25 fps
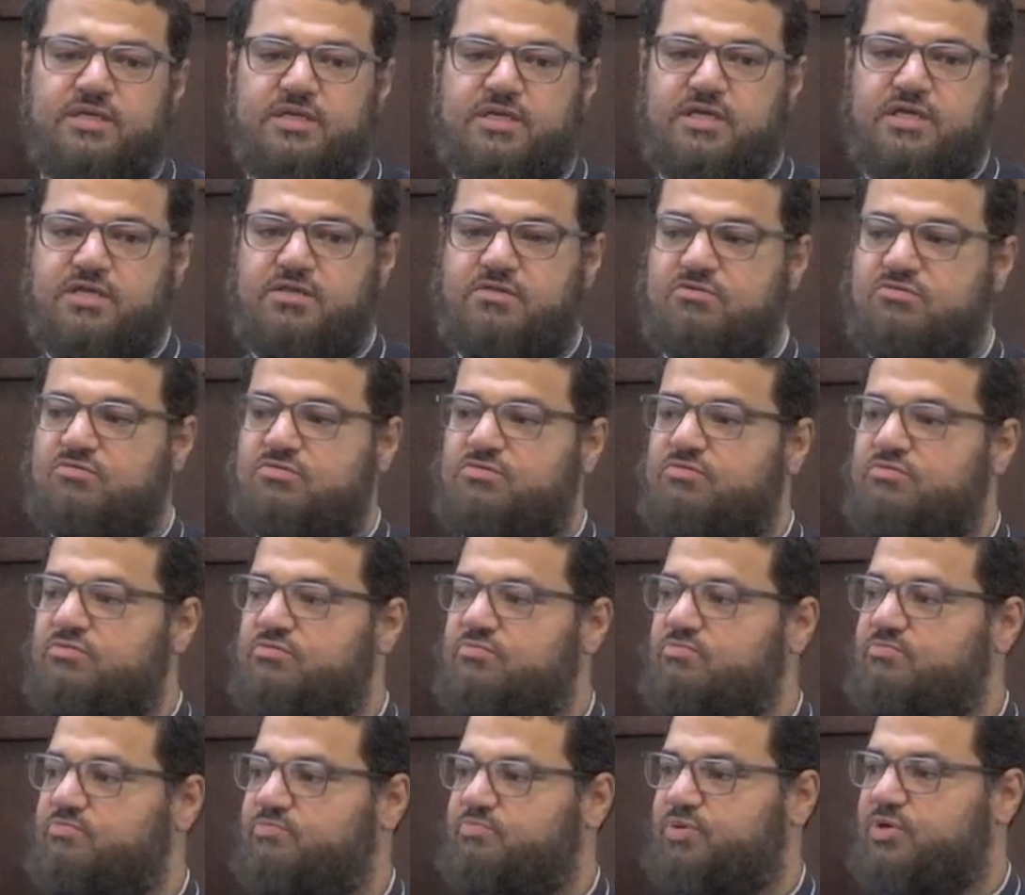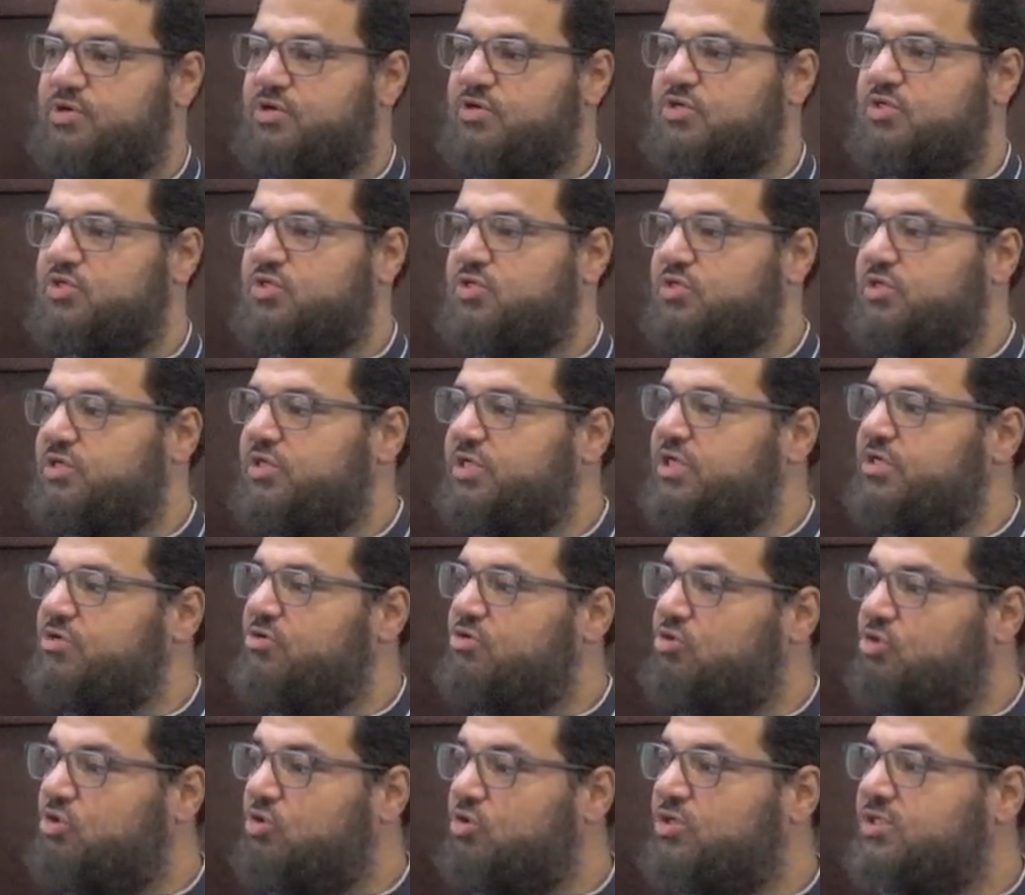either personally
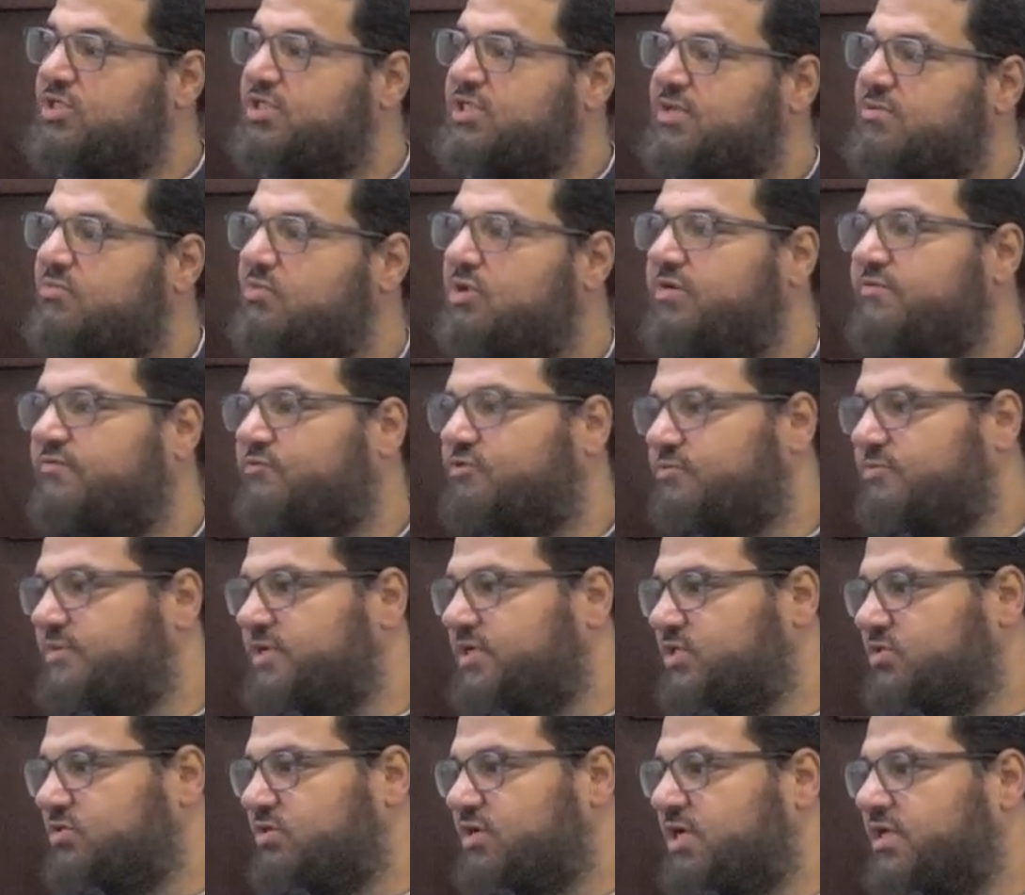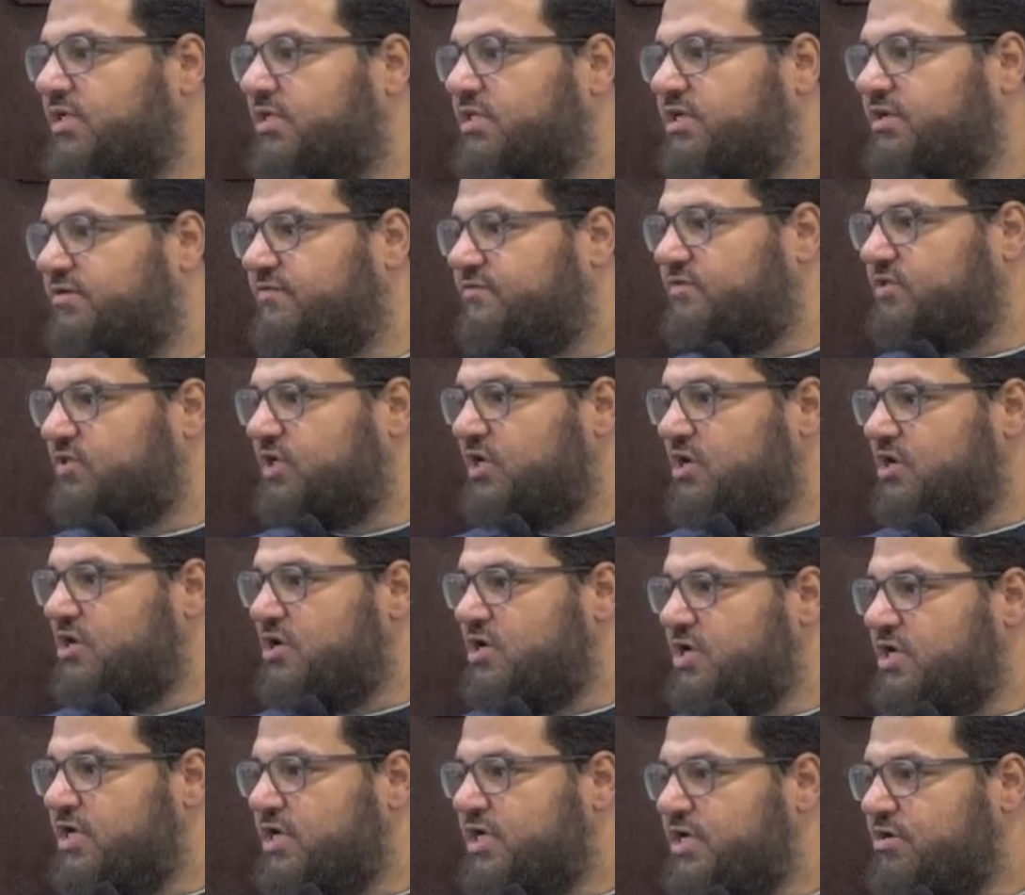or someone from his relatives,
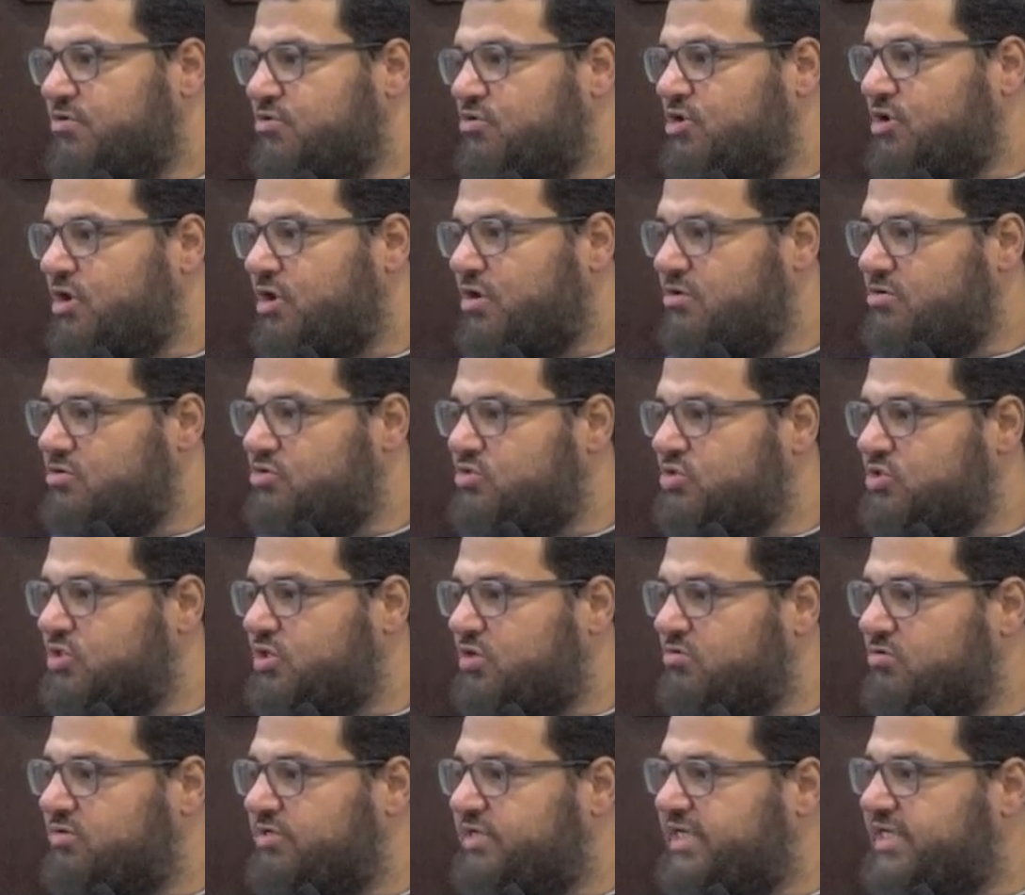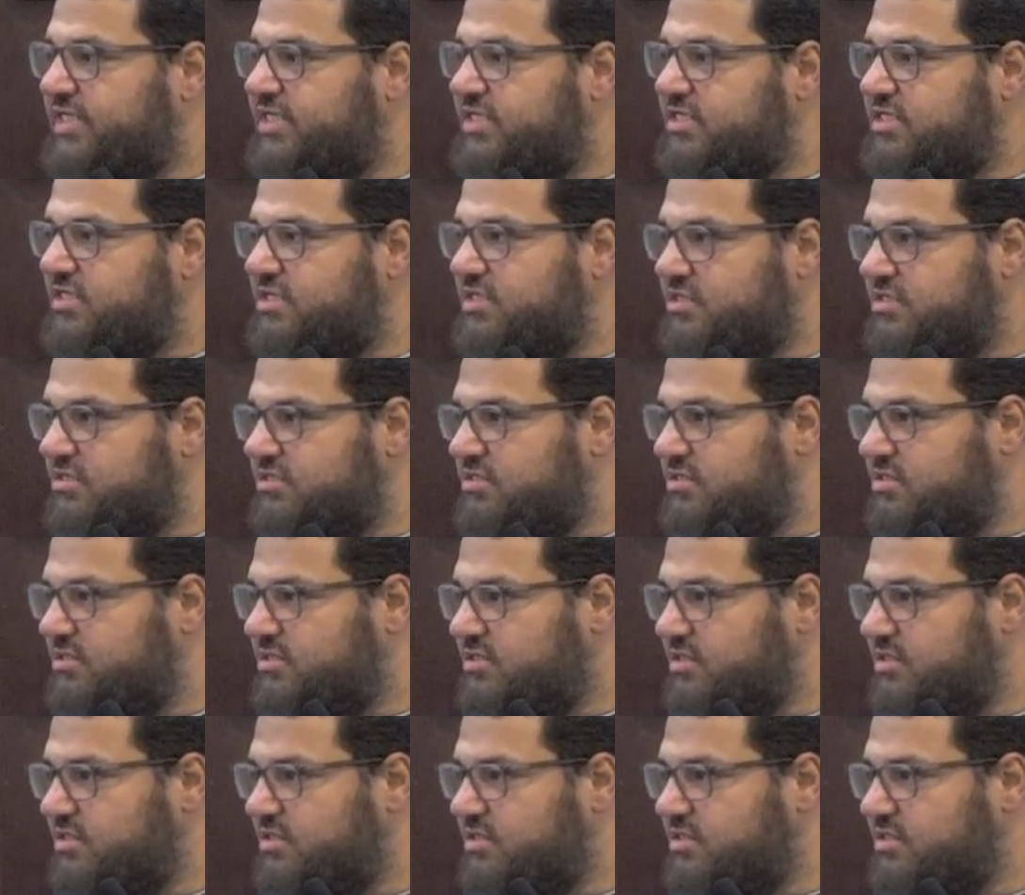close or distant,